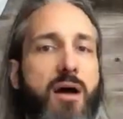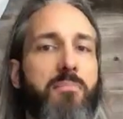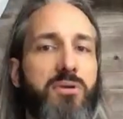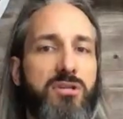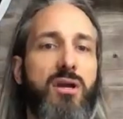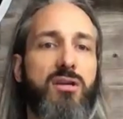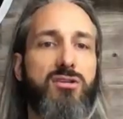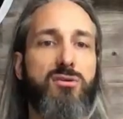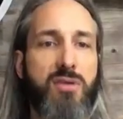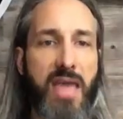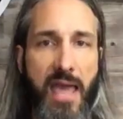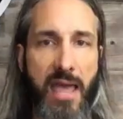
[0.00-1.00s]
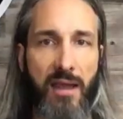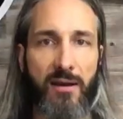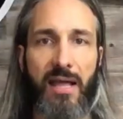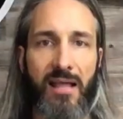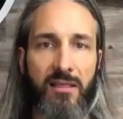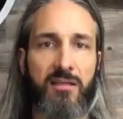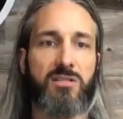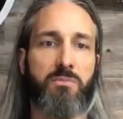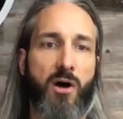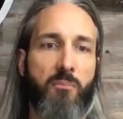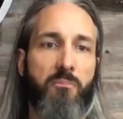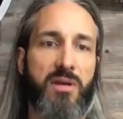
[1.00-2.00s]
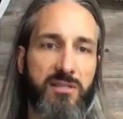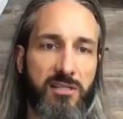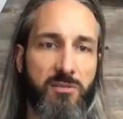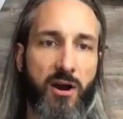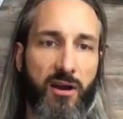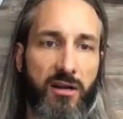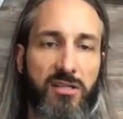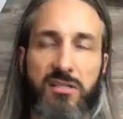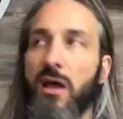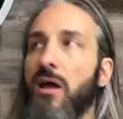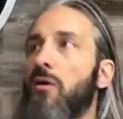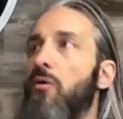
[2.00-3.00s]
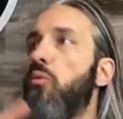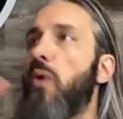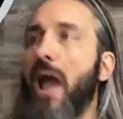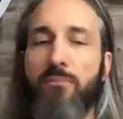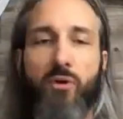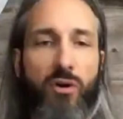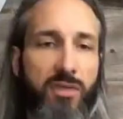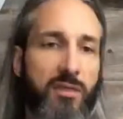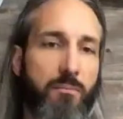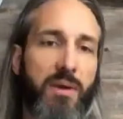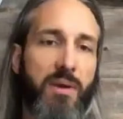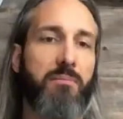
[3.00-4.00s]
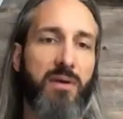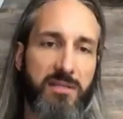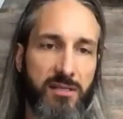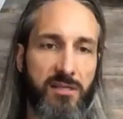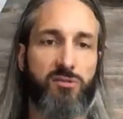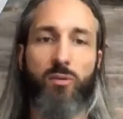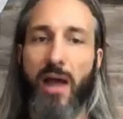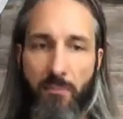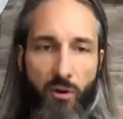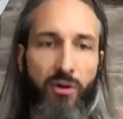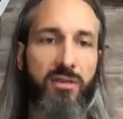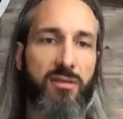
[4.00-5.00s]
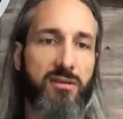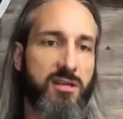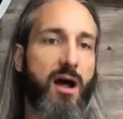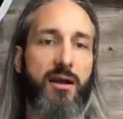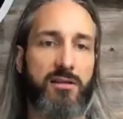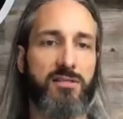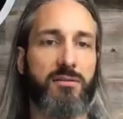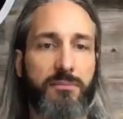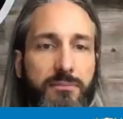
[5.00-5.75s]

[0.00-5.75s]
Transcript: opportunity to gain in the small business market is way more than the big businesses, way more so, than the stocks.